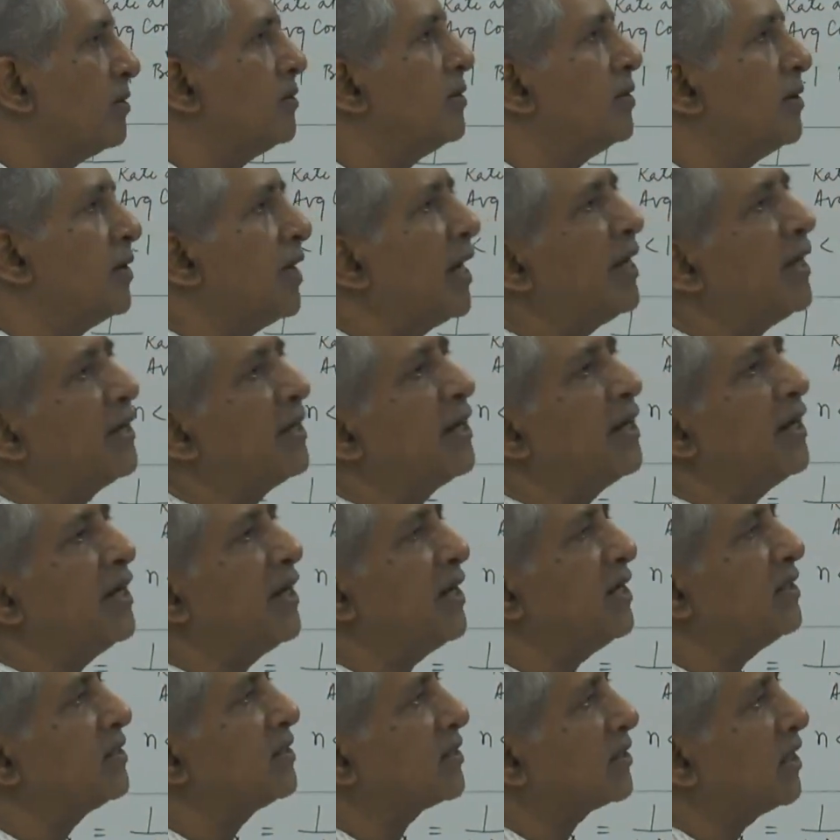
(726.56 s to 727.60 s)
It, it
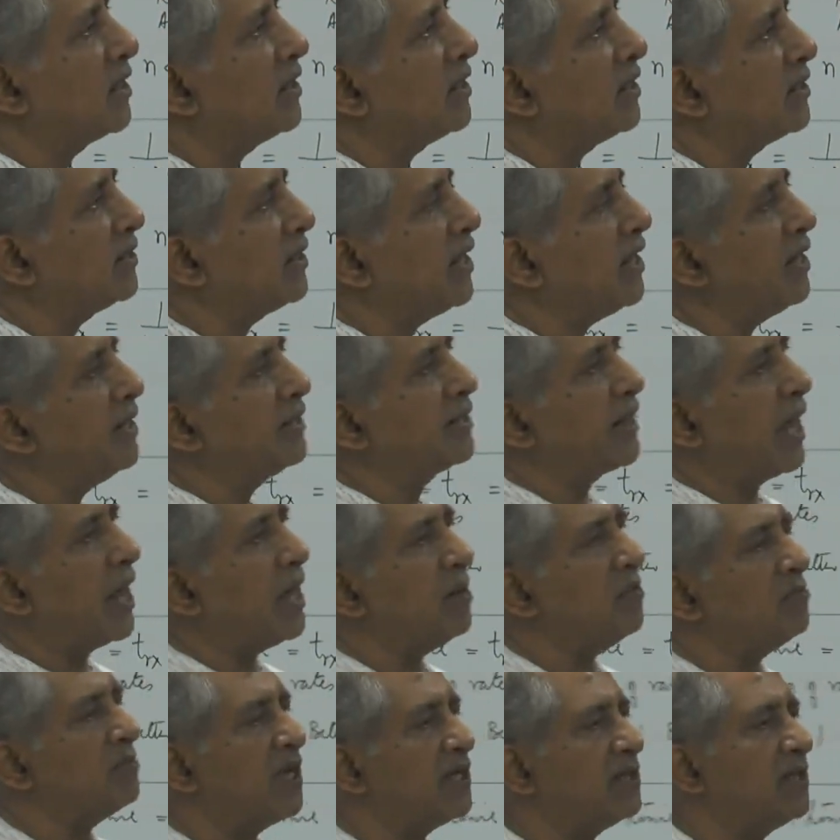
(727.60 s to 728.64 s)
is uh, the
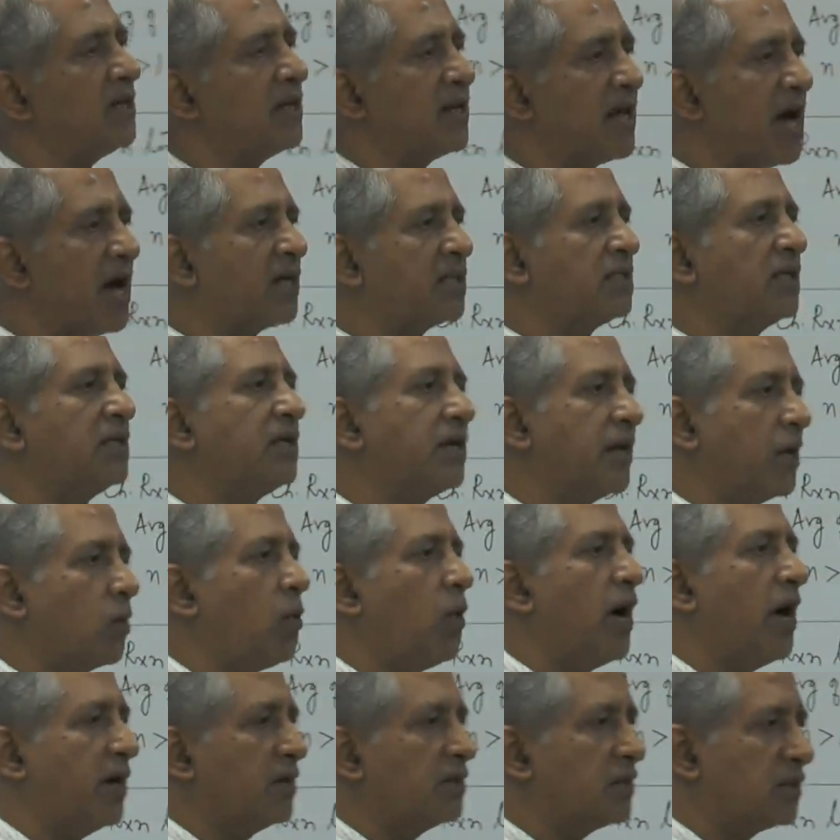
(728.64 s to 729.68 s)
time that the reaction
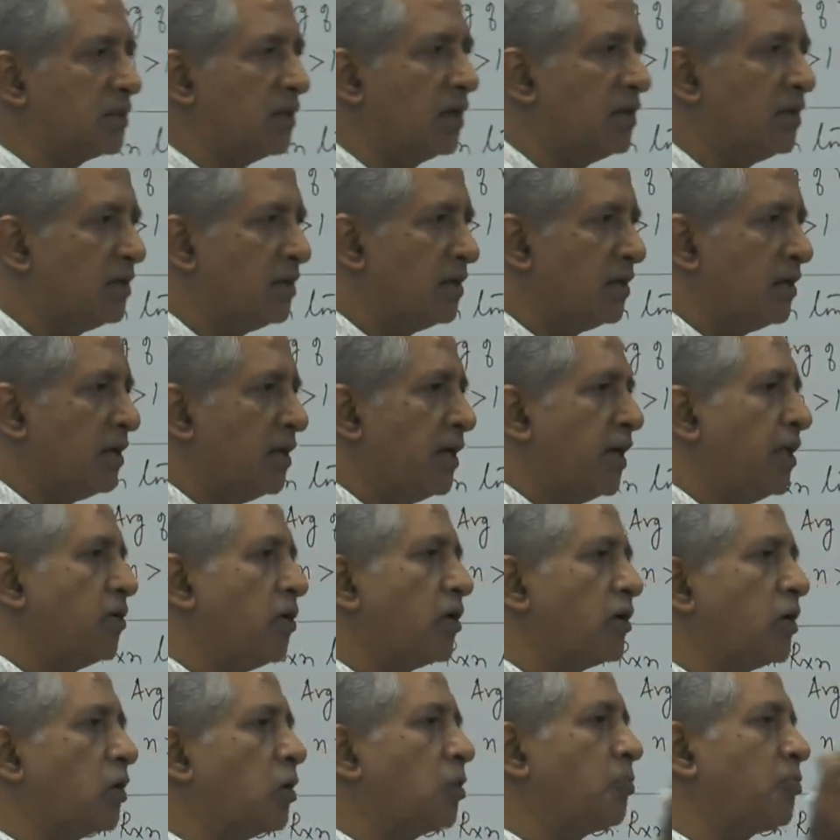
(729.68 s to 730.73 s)
requires in
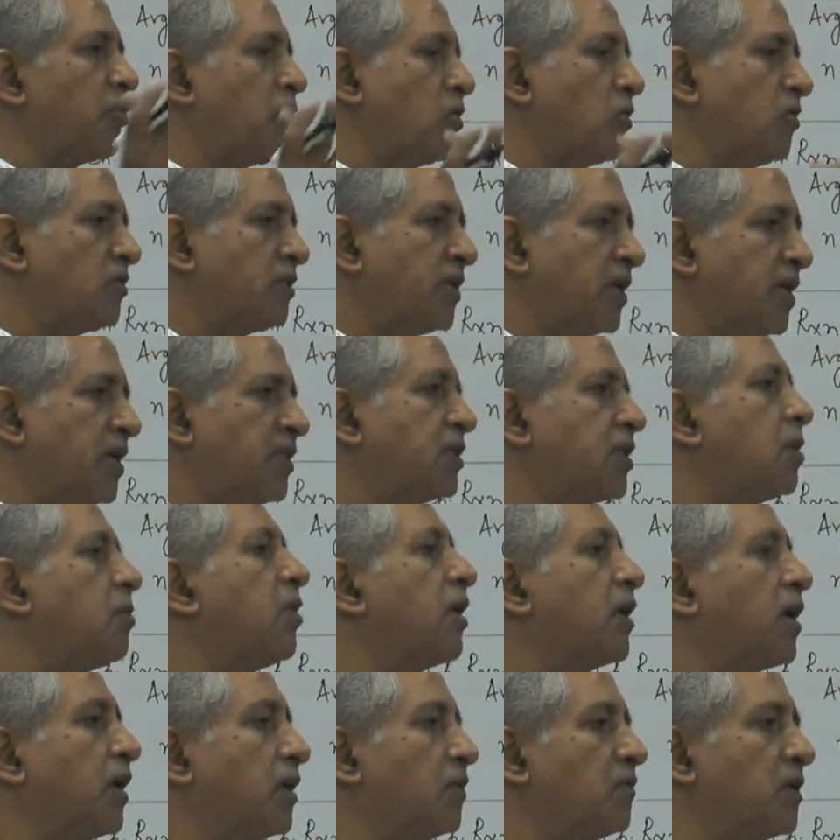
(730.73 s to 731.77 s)
order to produce a
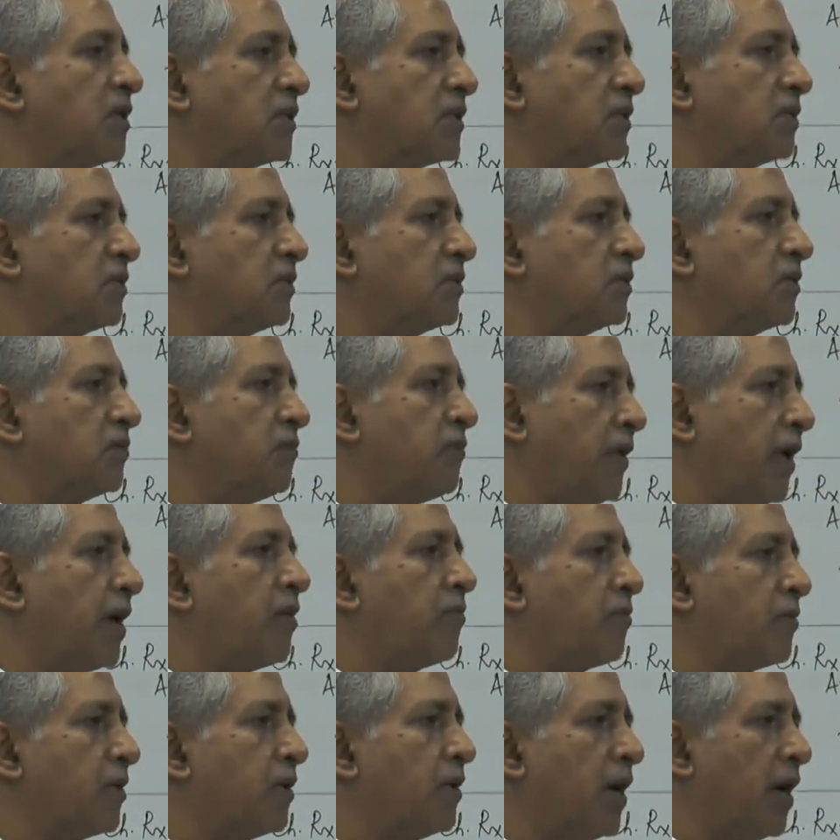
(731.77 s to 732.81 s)
reasonable conversion,
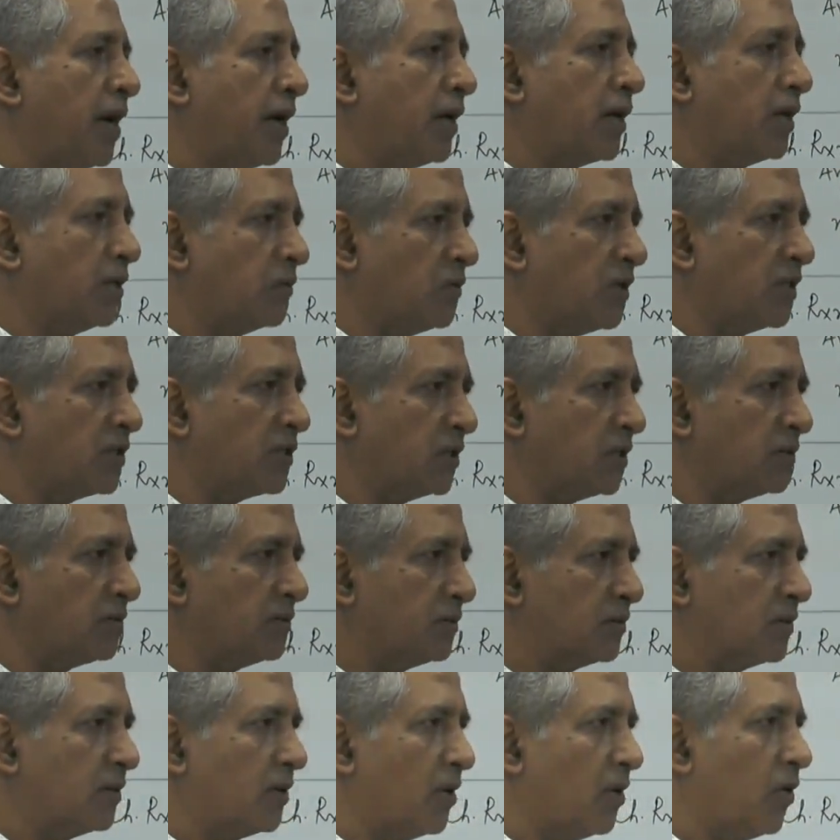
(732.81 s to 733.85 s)
five, uh, high conversion
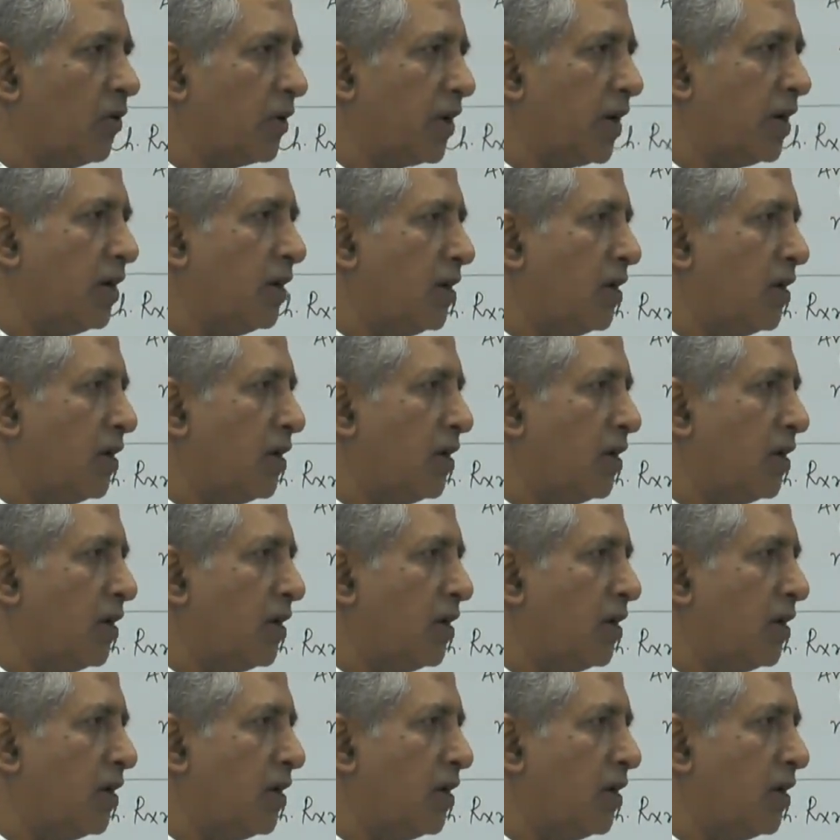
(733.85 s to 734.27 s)
okay